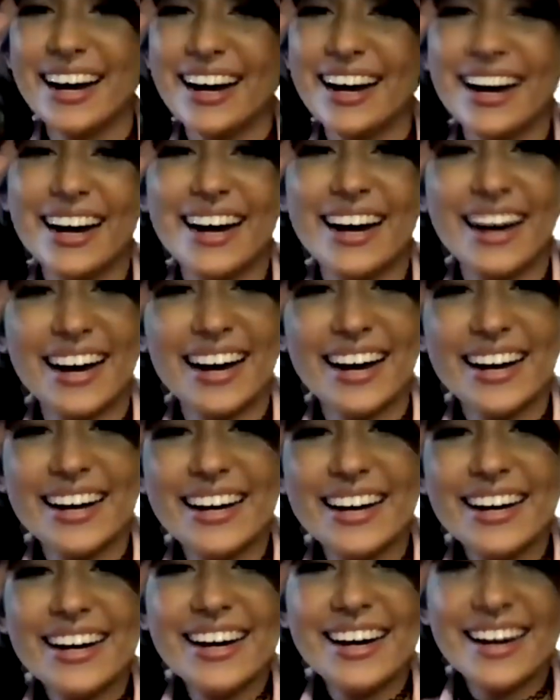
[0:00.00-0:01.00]
for your
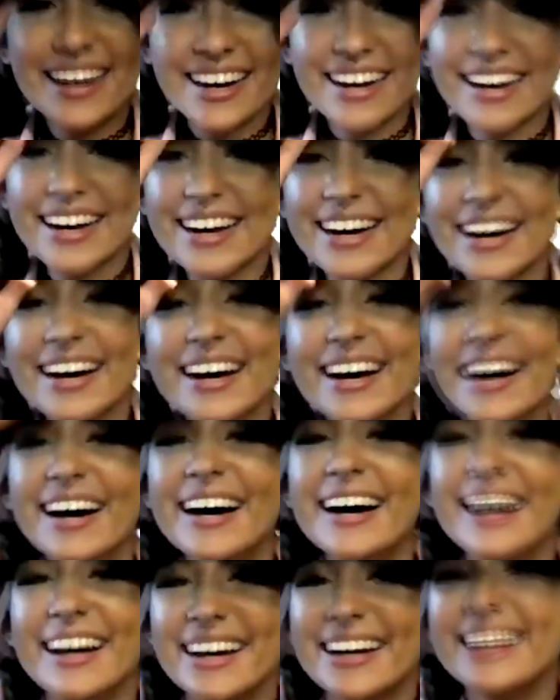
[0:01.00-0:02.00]
shit,
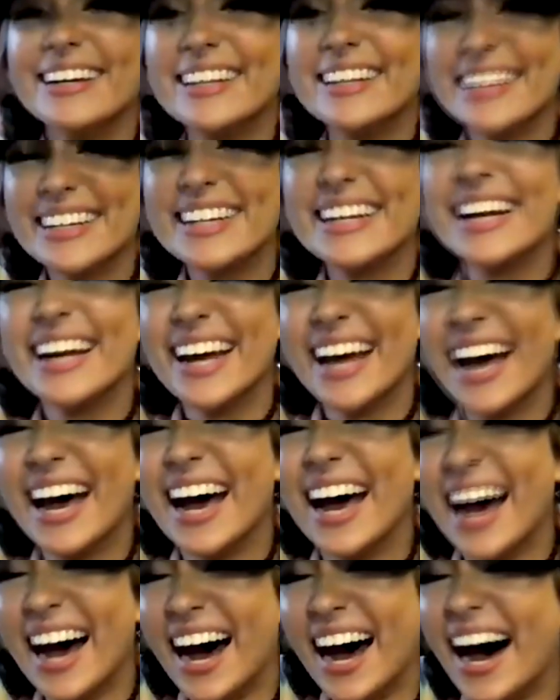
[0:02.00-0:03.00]
then
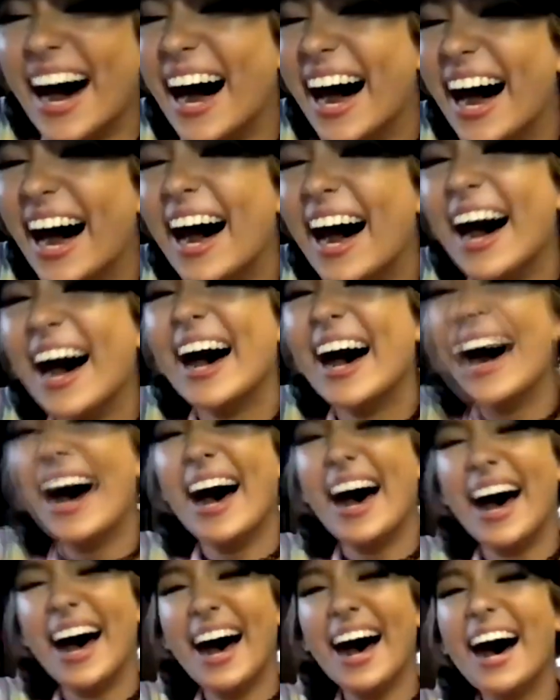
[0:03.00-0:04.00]
you are
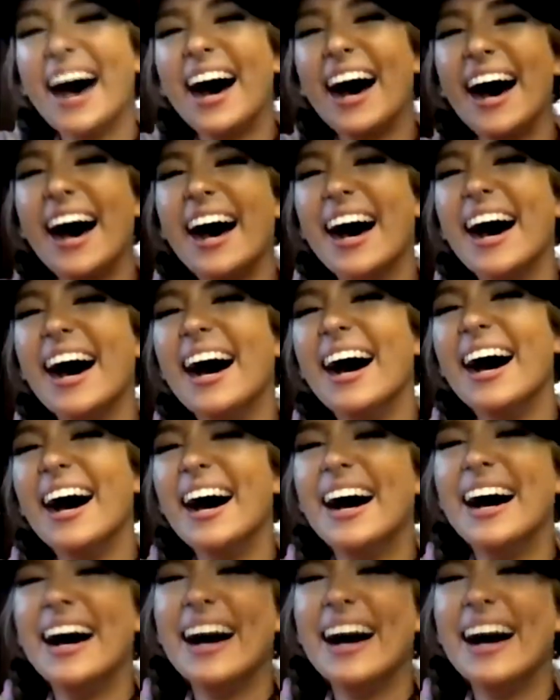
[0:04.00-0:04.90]
very famous.